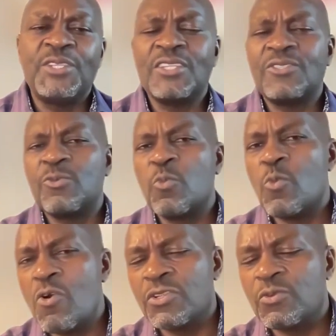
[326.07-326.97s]
just
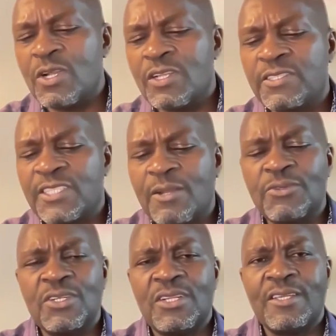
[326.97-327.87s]
walked what
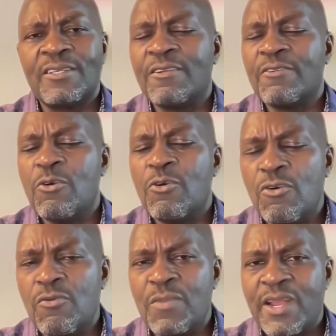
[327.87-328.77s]
sounded like a
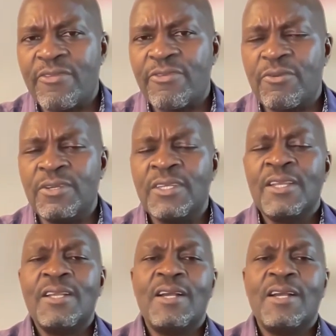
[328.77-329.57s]
whole marathon.